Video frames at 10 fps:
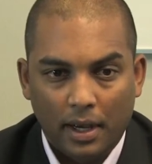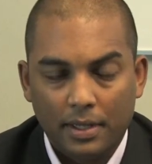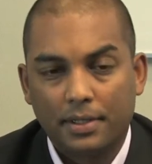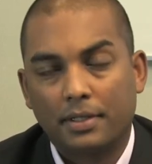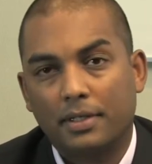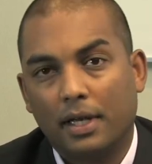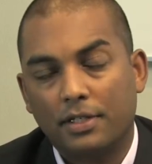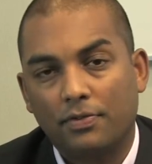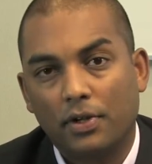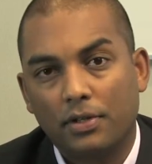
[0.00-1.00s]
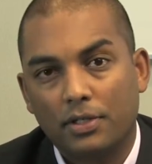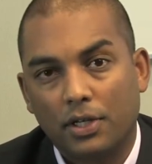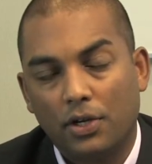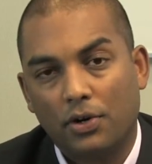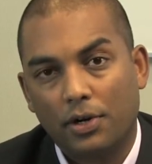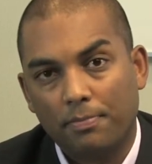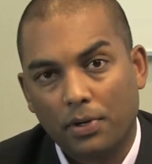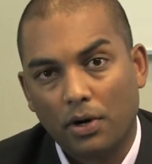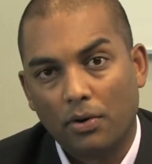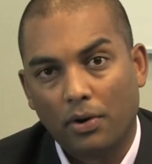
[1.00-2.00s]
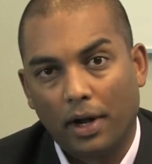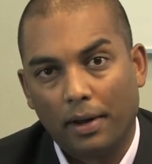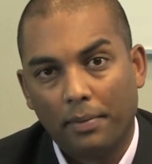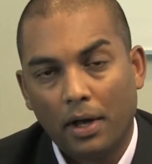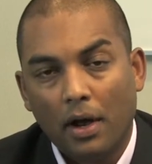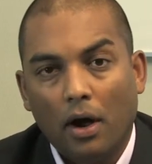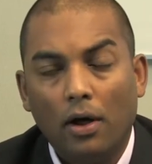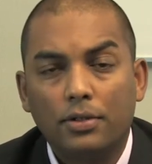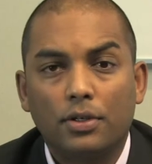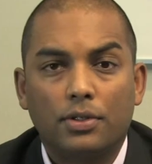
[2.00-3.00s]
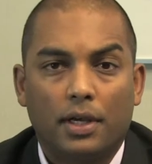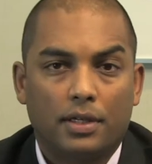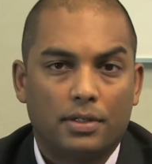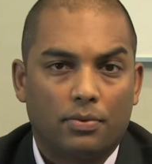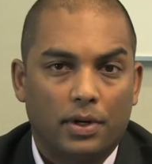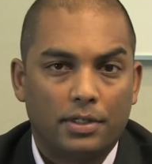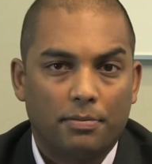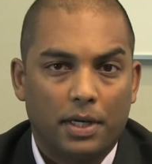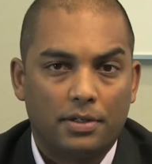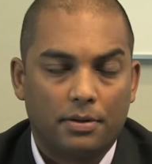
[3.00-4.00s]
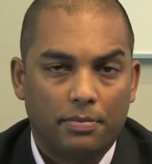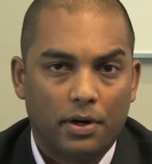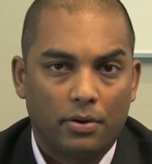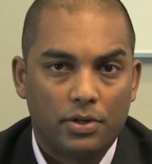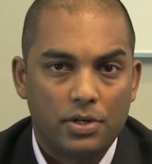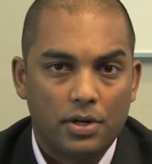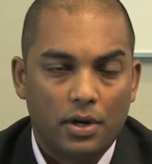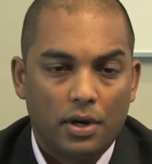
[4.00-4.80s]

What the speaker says: A successful security program also takes a risk-based approach.